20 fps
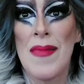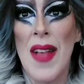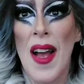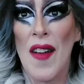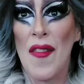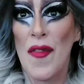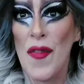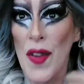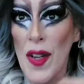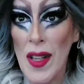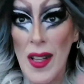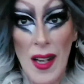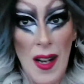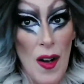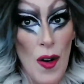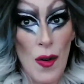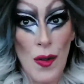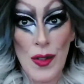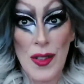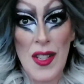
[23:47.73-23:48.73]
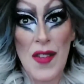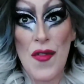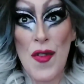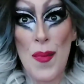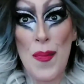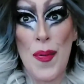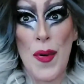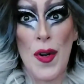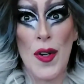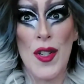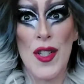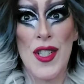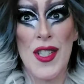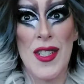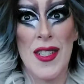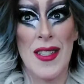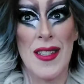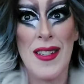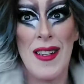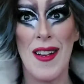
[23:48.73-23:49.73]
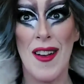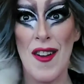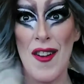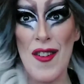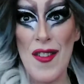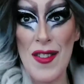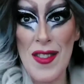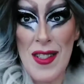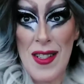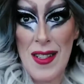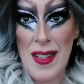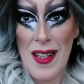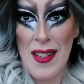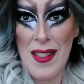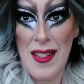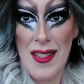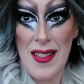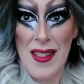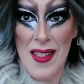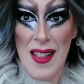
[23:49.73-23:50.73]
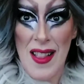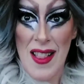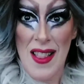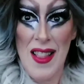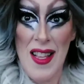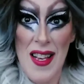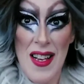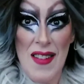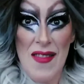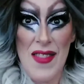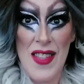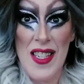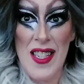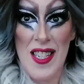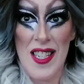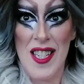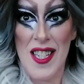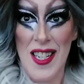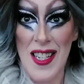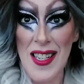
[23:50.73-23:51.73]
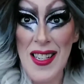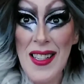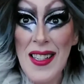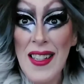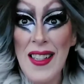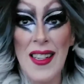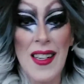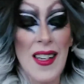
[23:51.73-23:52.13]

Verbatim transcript: I feel like a whole different person. Oh, I just love this shit.